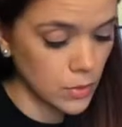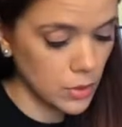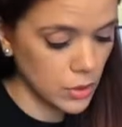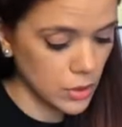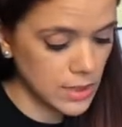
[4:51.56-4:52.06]

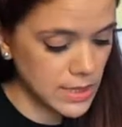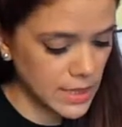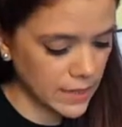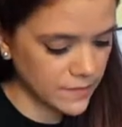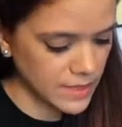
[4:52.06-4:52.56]
good
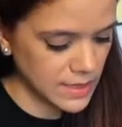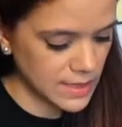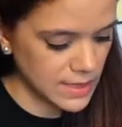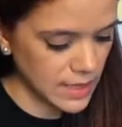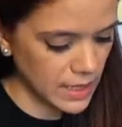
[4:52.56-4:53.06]
safety
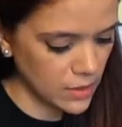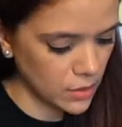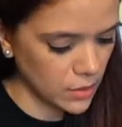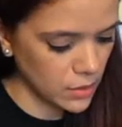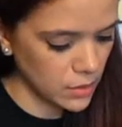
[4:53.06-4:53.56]

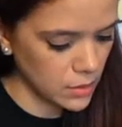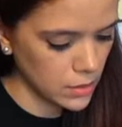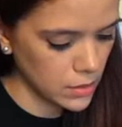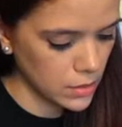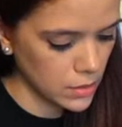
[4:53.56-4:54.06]
seal.
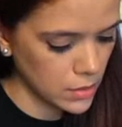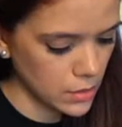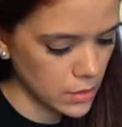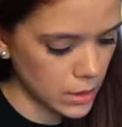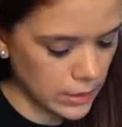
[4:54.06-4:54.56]

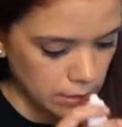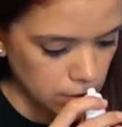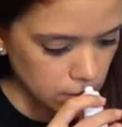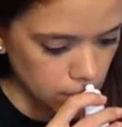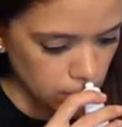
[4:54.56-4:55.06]

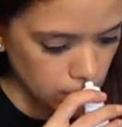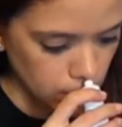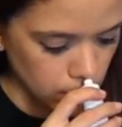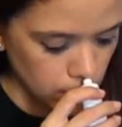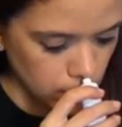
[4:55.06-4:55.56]
And
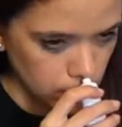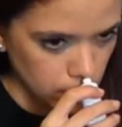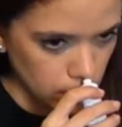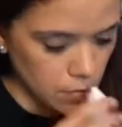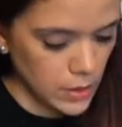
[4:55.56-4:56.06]

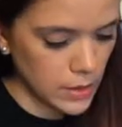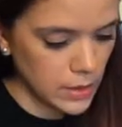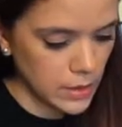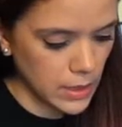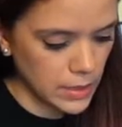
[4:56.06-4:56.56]

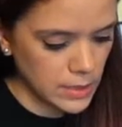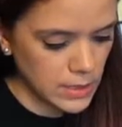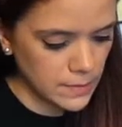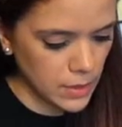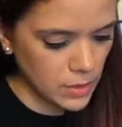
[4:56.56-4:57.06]
it kind of
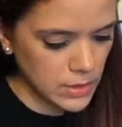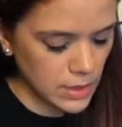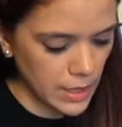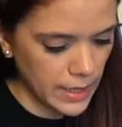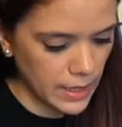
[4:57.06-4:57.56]
smells
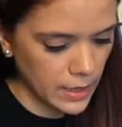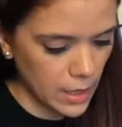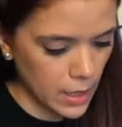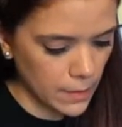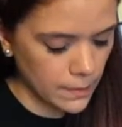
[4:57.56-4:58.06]
like
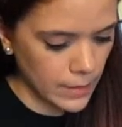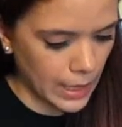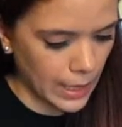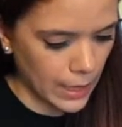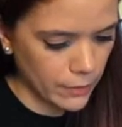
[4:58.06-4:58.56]

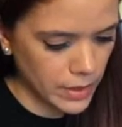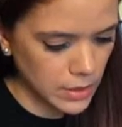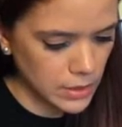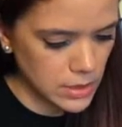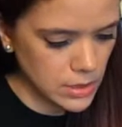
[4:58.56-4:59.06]

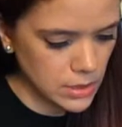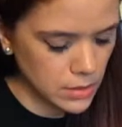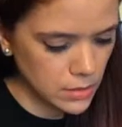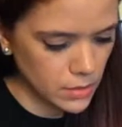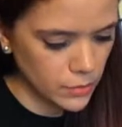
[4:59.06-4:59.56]
Clarins
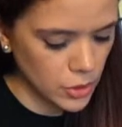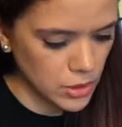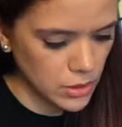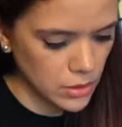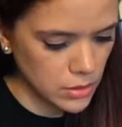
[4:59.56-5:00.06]

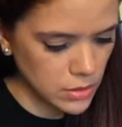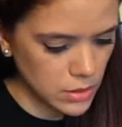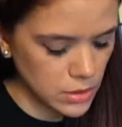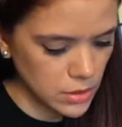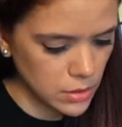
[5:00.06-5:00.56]

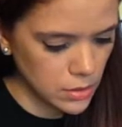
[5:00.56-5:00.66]
products.